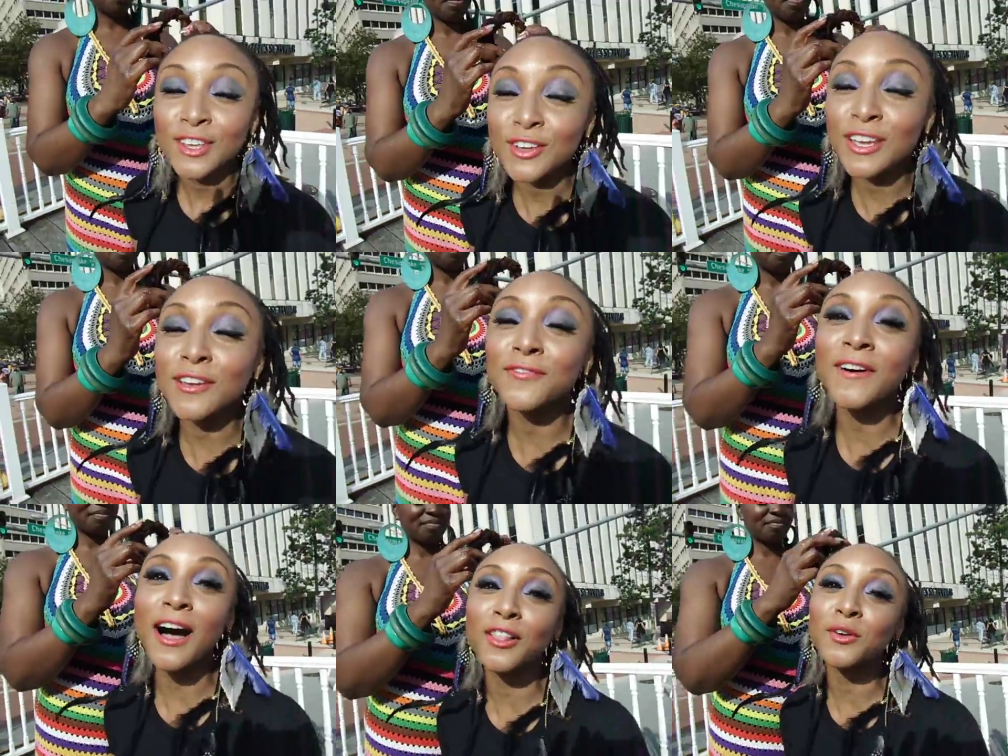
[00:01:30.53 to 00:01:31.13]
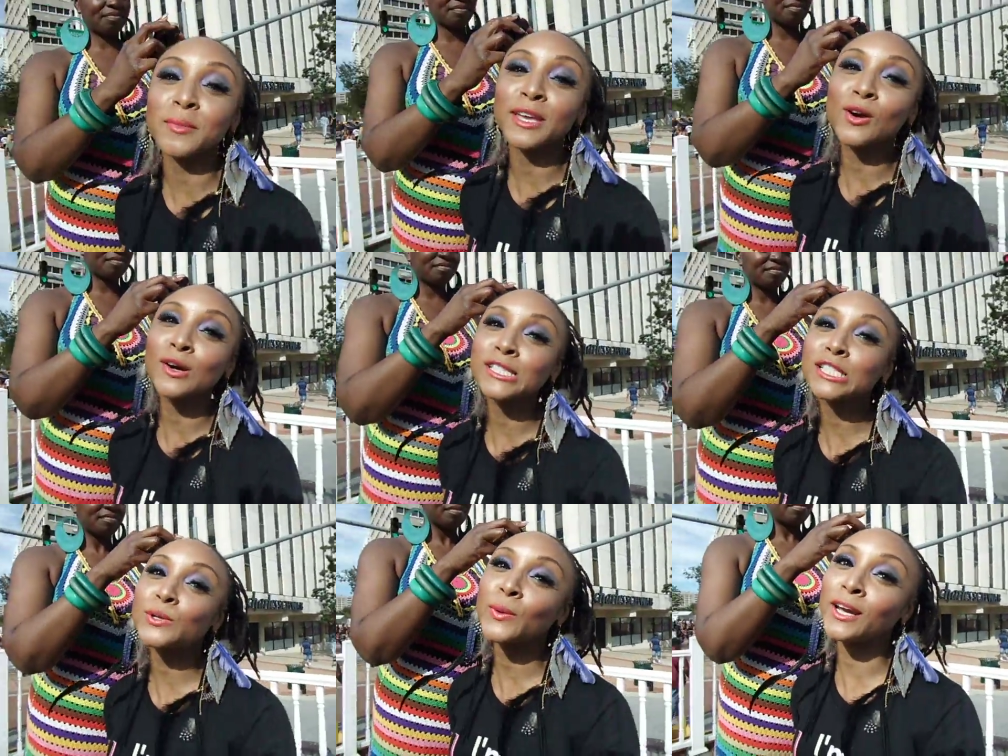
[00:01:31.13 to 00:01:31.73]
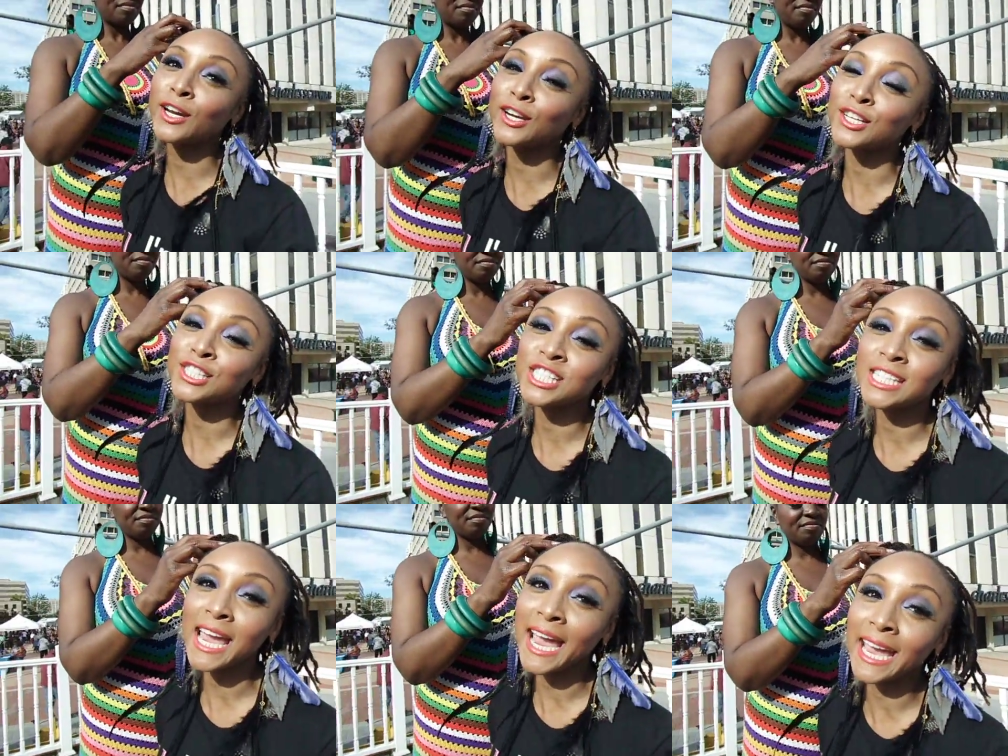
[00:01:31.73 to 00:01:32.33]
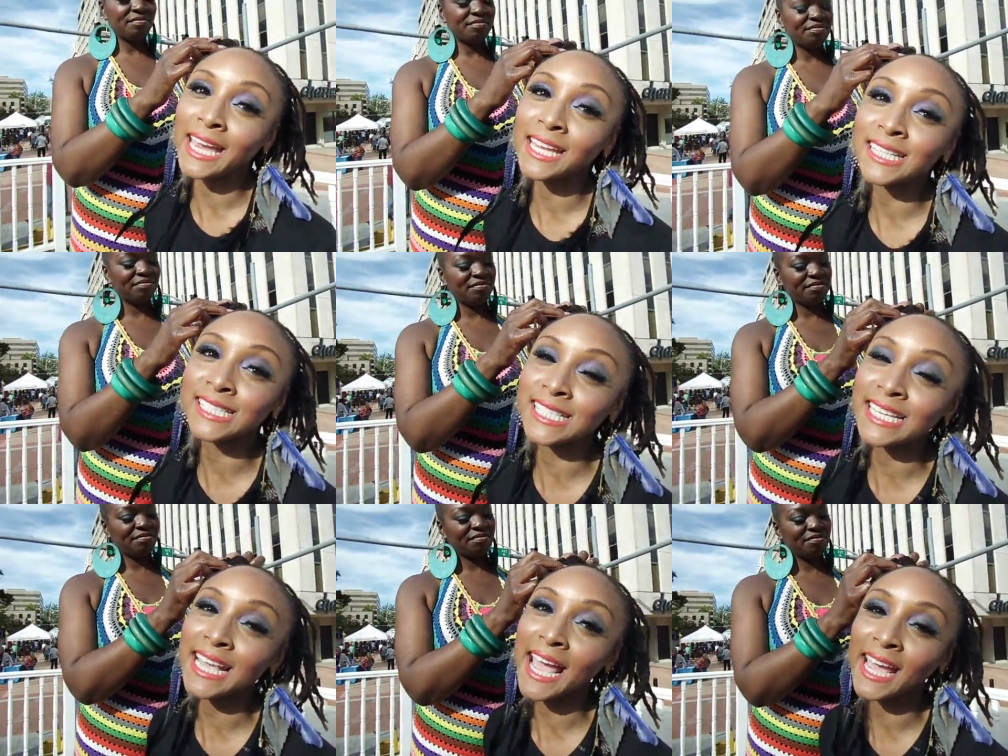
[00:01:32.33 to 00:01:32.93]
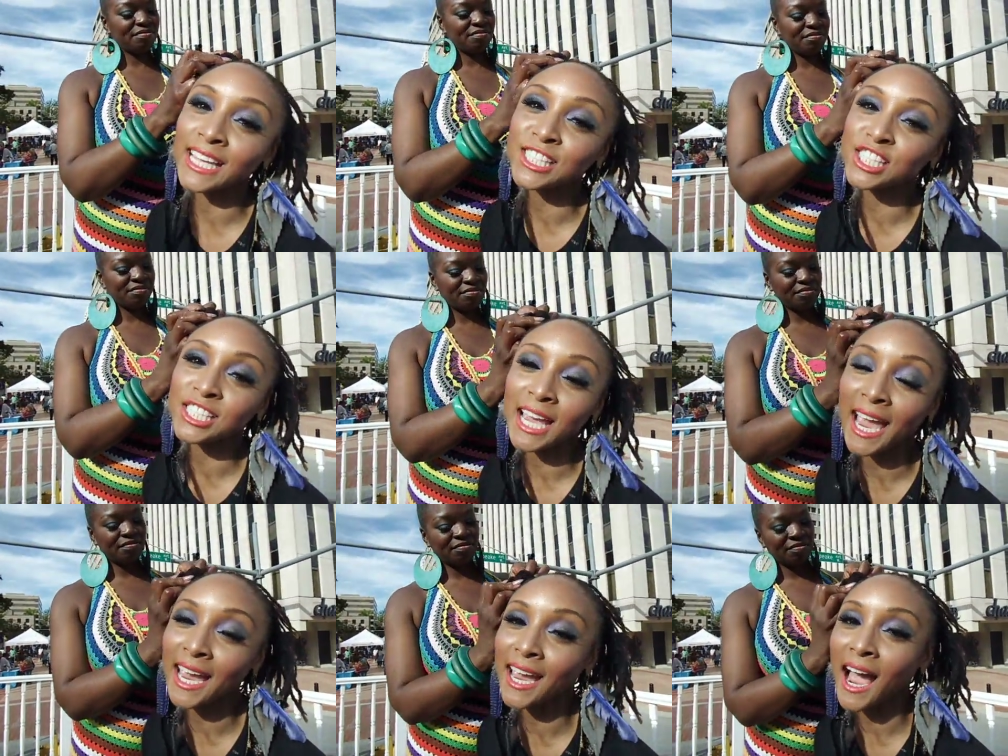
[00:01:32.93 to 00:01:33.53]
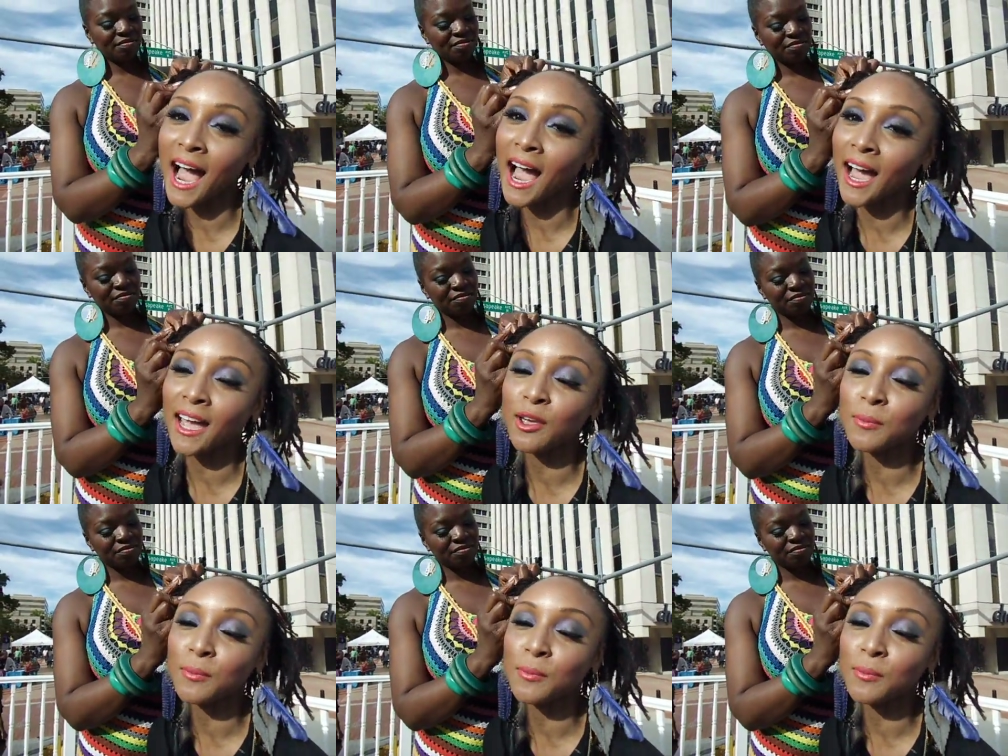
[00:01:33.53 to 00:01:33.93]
You can follow me on Twitter, Shay, C-H-A-I,